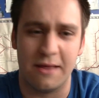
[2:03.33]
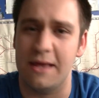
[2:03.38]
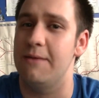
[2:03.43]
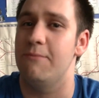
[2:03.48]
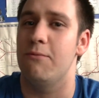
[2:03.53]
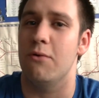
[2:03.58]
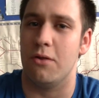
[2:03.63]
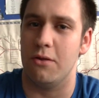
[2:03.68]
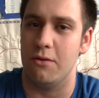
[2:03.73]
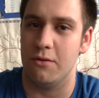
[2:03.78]
He
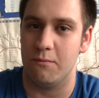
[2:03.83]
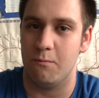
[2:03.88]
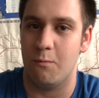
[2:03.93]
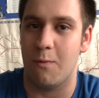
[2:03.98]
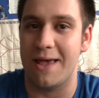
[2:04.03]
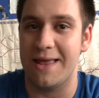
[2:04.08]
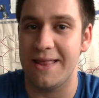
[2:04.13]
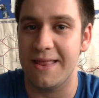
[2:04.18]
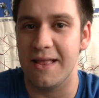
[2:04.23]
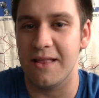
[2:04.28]
wasn't
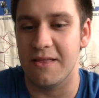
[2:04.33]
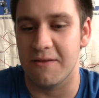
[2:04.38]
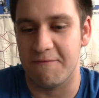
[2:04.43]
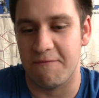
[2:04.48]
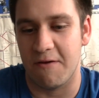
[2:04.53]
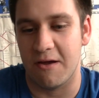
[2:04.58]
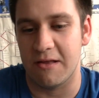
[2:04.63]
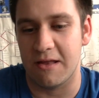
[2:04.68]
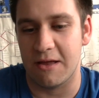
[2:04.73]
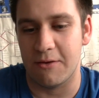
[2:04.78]
waiting to
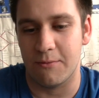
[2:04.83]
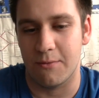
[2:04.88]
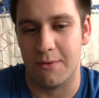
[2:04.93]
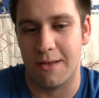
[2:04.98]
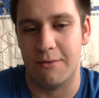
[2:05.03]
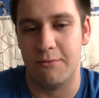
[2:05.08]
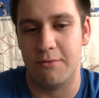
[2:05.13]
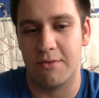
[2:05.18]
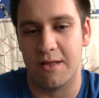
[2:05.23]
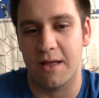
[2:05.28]
find out what
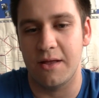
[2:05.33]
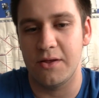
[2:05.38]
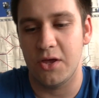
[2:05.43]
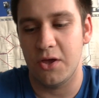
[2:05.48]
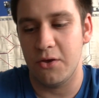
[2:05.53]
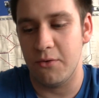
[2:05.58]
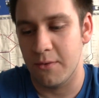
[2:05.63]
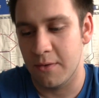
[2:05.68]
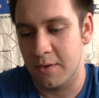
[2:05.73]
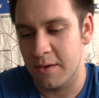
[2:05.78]
else they
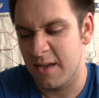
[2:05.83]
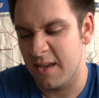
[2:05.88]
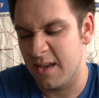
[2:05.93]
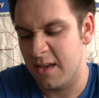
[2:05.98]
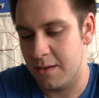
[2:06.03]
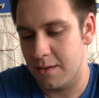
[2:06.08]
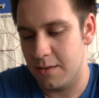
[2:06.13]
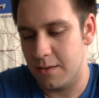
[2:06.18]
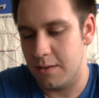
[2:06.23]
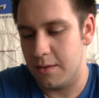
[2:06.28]
knew.
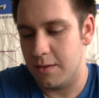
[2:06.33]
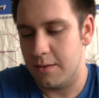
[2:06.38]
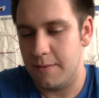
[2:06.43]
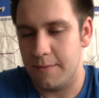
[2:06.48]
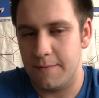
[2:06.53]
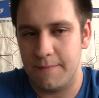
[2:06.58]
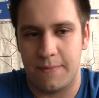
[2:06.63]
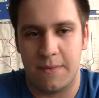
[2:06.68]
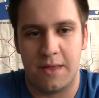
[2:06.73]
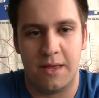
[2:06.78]

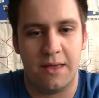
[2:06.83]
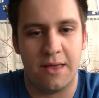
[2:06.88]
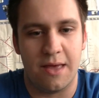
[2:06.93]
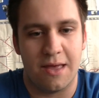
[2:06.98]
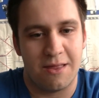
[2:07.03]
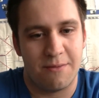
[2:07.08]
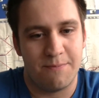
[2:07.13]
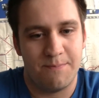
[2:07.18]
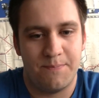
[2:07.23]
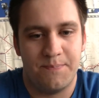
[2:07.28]
I
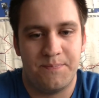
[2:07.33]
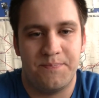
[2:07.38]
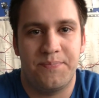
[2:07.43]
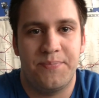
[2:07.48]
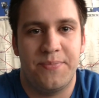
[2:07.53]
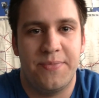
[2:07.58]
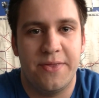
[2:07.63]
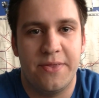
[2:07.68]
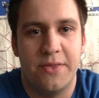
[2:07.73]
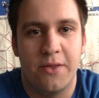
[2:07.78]
guess
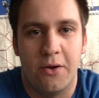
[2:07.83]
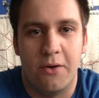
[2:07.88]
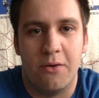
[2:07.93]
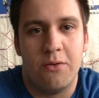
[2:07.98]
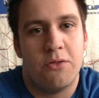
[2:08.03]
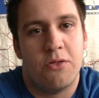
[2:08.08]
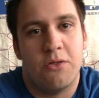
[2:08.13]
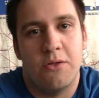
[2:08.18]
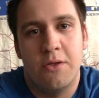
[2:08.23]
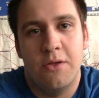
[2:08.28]

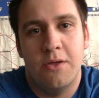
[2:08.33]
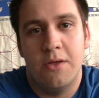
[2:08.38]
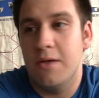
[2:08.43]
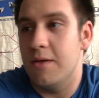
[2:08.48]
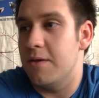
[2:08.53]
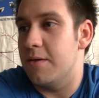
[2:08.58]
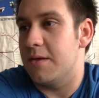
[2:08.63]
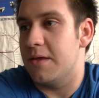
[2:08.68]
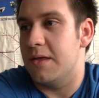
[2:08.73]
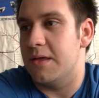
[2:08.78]
not.
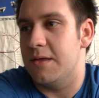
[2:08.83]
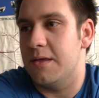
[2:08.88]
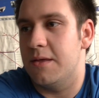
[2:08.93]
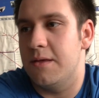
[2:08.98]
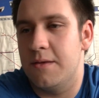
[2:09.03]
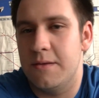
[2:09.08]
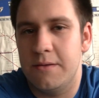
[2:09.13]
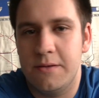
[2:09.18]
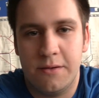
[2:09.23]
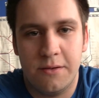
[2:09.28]

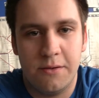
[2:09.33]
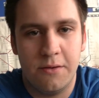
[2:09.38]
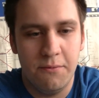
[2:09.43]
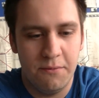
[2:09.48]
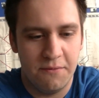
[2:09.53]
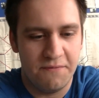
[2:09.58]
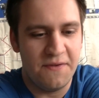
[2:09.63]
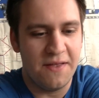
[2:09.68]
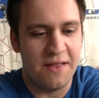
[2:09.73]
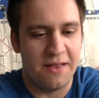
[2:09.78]
You
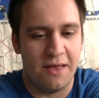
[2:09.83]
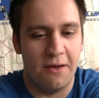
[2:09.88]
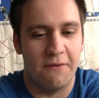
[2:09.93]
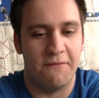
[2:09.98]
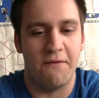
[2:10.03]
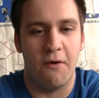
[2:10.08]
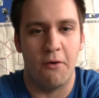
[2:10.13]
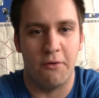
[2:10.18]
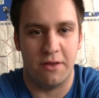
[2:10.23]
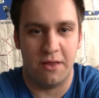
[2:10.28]
would think the
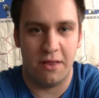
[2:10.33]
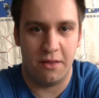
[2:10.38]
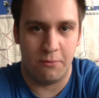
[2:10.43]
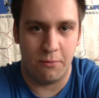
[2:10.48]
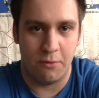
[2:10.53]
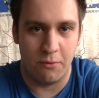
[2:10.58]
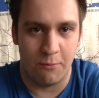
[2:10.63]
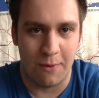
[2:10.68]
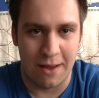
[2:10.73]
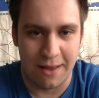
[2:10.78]
authorities
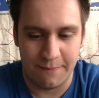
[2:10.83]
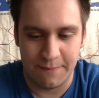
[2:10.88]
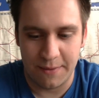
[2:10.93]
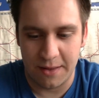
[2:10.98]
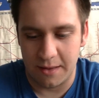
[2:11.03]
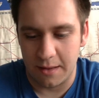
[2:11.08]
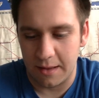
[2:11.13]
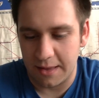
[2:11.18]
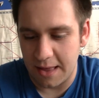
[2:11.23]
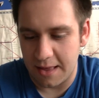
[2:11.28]
would wait,
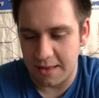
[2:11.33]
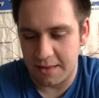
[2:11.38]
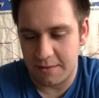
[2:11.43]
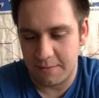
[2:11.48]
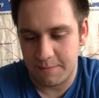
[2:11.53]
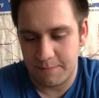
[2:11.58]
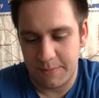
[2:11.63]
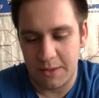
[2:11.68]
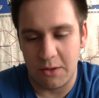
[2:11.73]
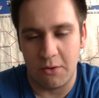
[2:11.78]
but I guess
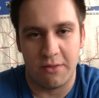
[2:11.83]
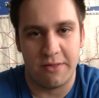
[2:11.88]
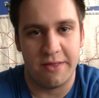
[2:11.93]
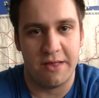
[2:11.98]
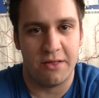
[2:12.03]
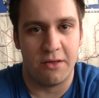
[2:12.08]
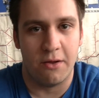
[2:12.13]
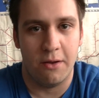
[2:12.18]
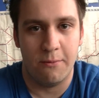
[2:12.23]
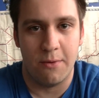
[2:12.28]
because
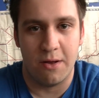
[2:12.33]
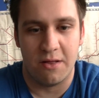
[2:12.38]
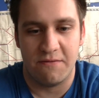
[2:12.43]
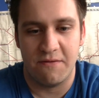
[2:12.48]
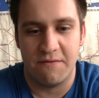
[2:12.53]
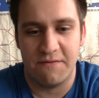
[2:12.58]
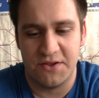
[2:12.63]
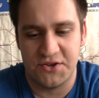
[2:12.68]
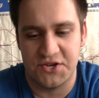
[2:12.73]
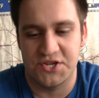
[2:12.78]
this guy works
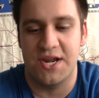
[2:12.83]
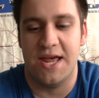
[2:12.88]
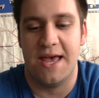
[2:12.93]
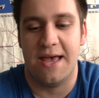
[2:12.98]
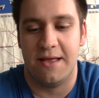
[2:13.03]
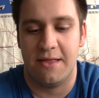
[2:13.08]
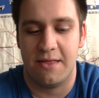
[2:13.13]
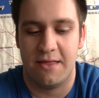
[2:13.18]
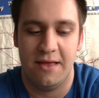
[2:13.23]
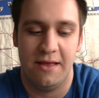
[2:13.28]
for Vision
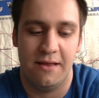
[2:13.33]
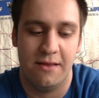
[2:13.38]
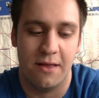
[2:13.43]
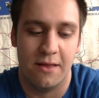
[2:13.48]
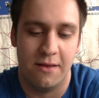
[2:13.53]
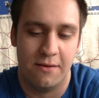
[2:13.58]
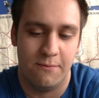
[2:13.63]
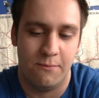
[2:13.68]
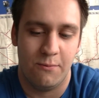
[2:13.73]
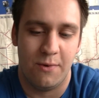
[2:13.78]
X, he
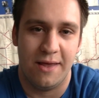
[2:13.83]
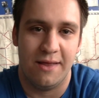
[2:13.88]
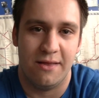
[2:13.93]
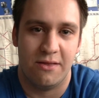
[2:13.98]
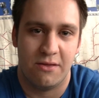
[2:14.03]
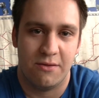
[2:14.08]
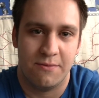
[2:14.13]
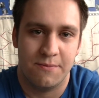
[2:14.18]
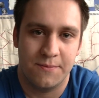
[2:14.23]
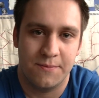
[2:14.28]
didn't wait.